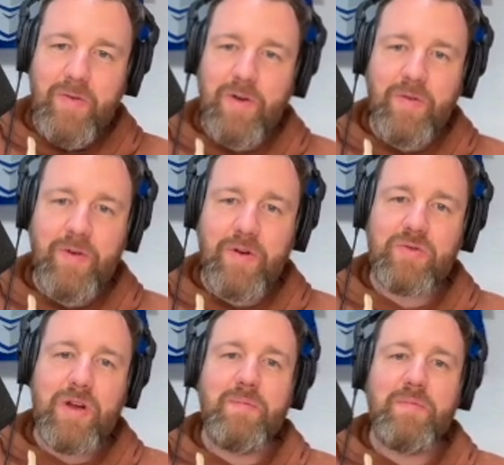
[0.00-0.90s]
for a
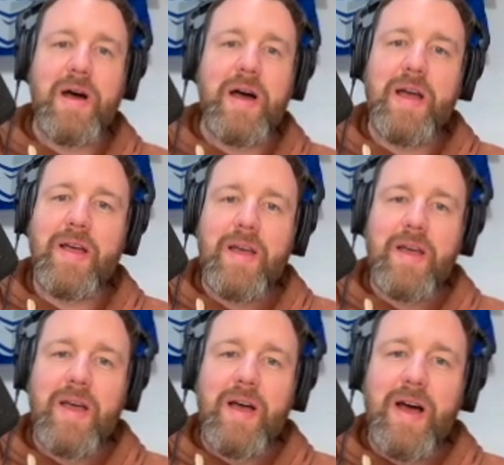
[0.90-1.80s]
first round bye.
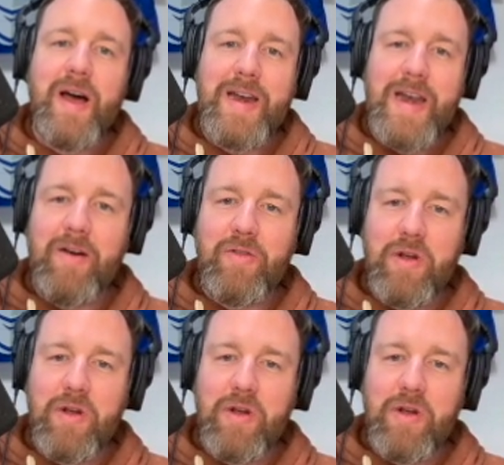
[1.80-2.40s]
Now